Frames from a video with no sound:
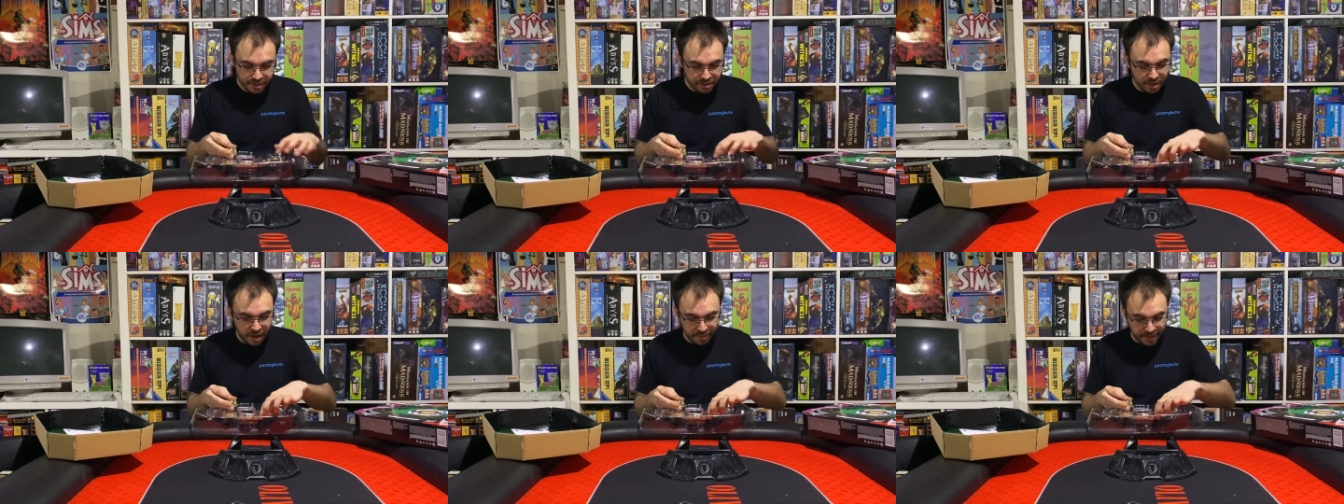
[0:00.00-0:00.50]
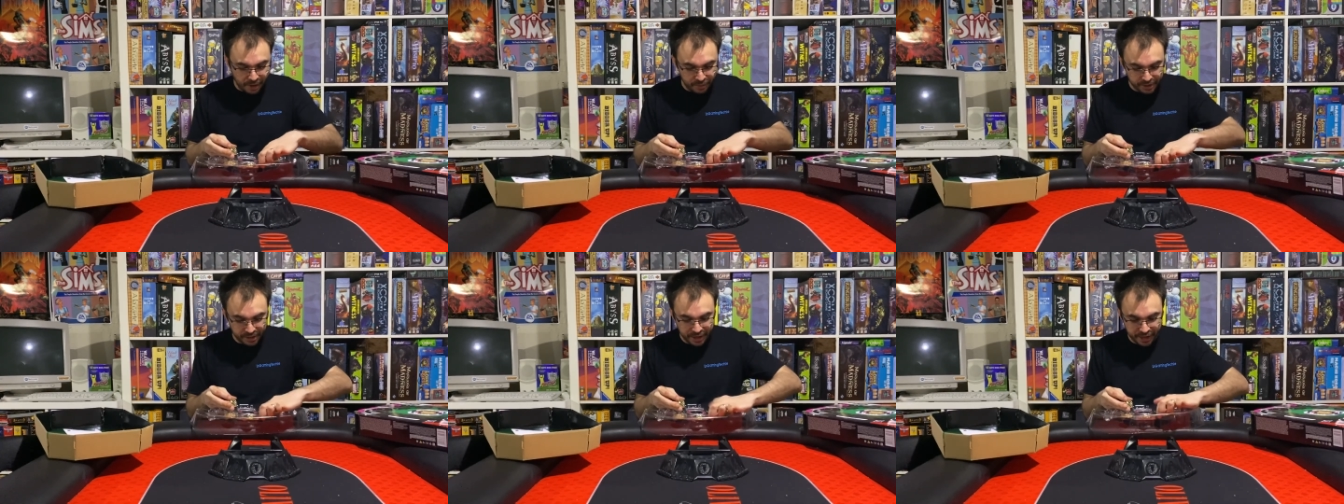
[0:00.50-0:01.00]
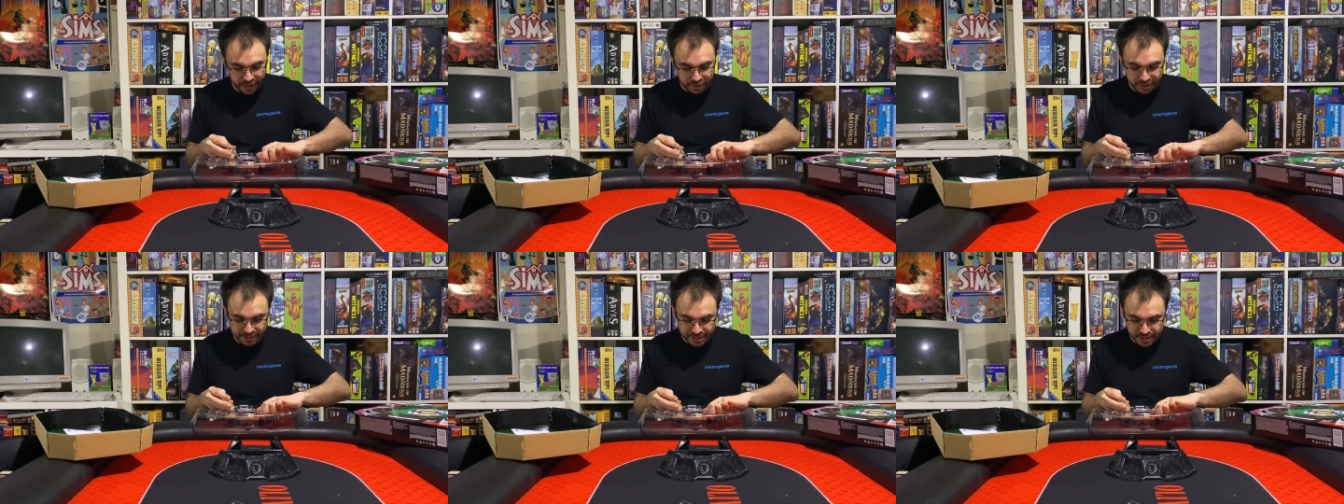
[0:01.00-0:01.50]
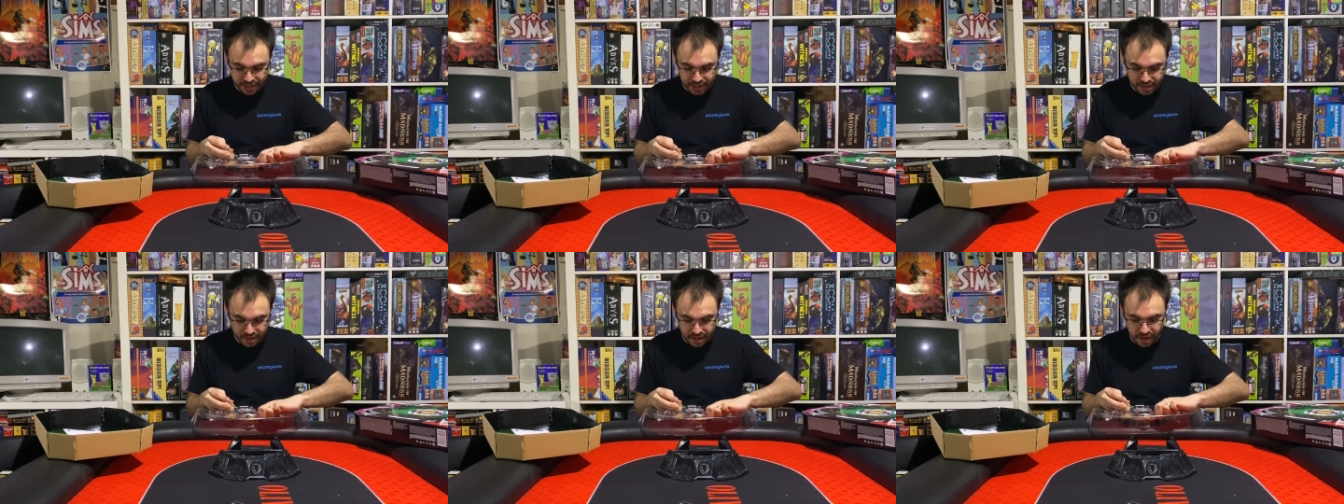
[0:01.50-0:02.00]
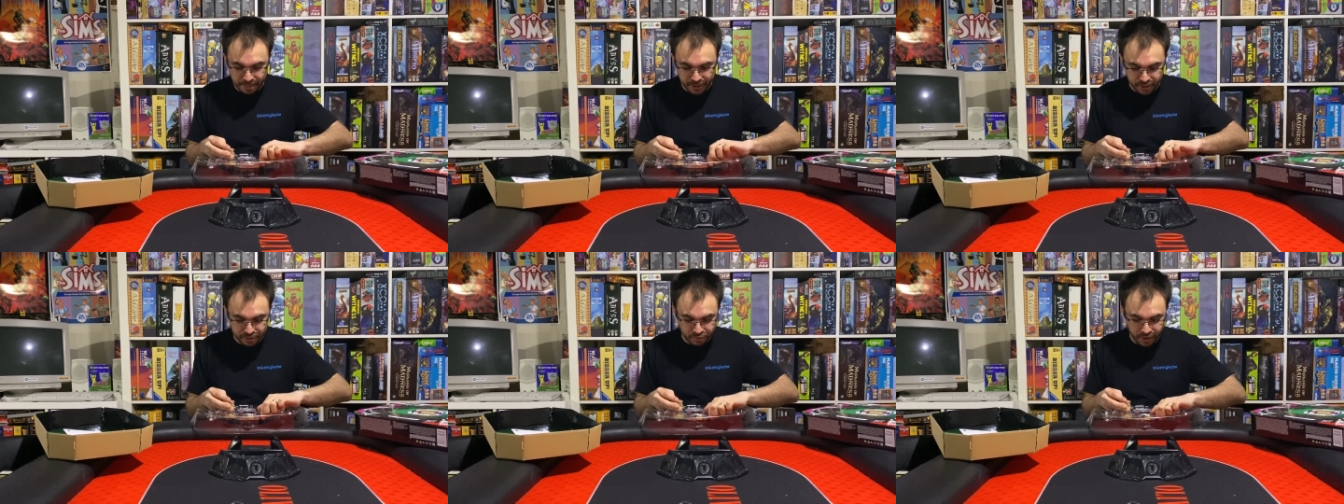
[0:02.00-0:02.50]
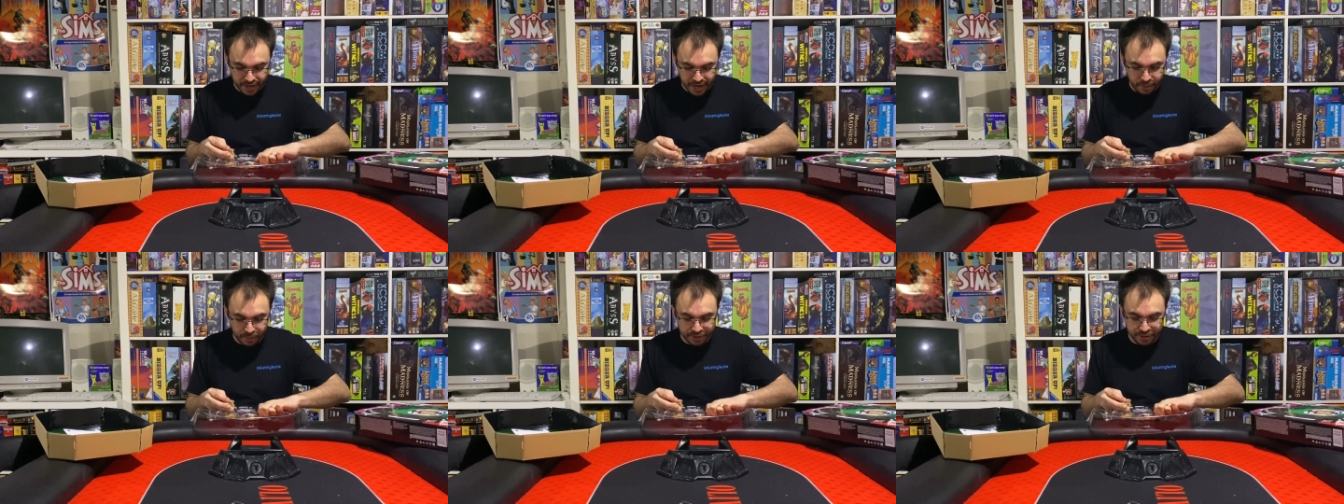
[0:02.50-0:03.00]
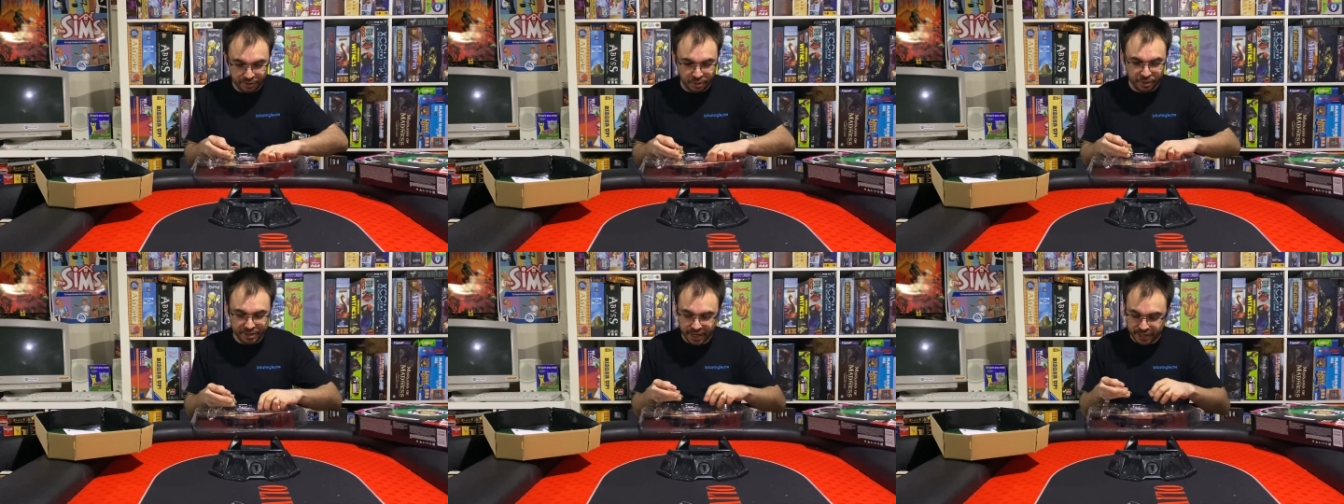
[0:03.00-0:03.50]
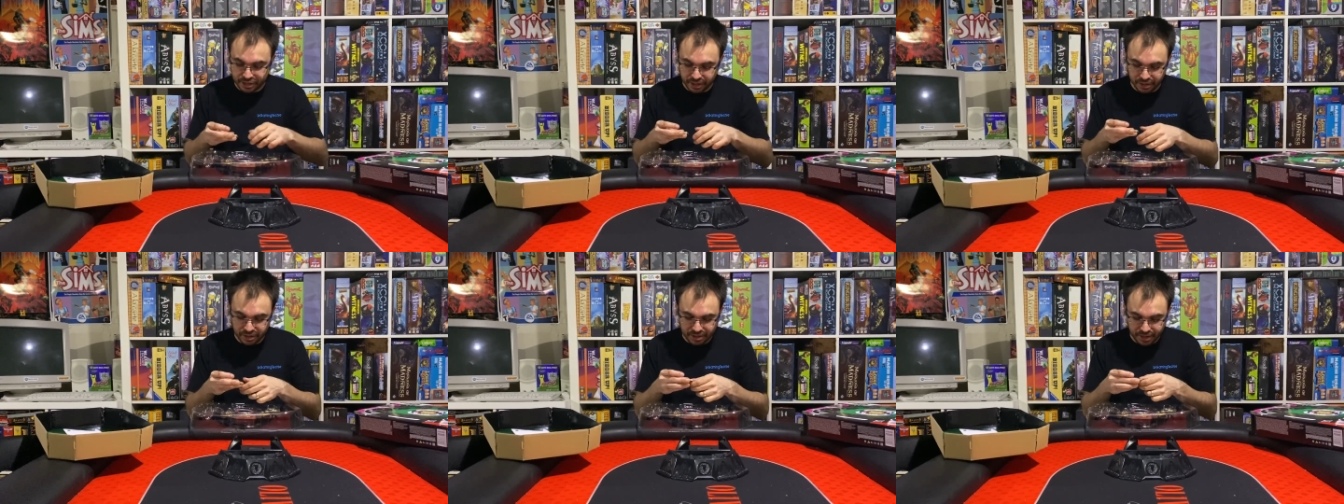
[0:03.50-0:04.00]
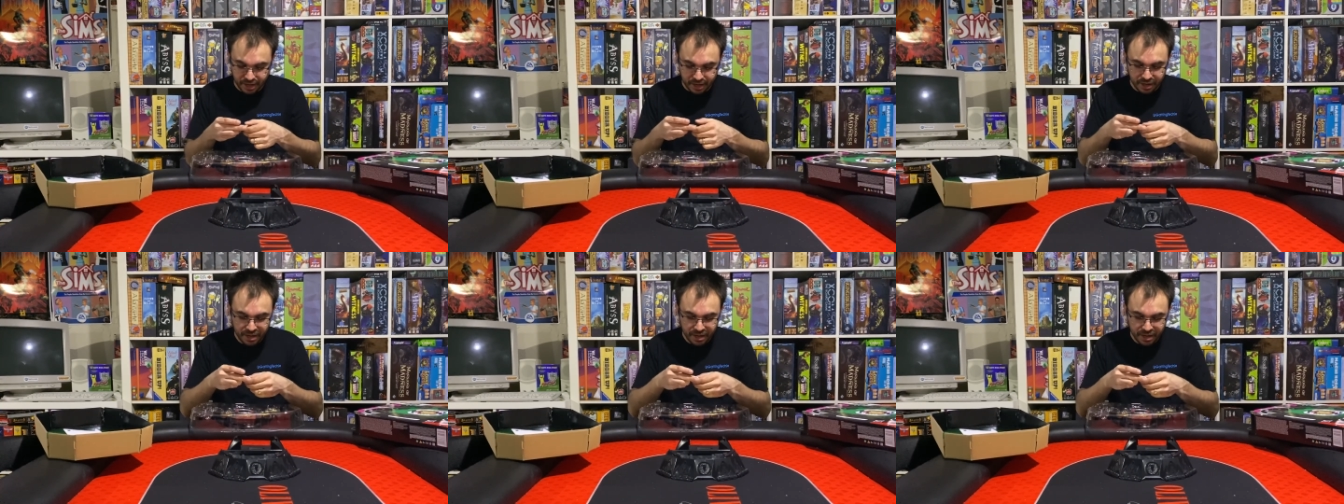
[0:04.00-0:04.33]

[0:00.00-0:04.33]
That I really like, and you can see up close right now what these coins actually look like.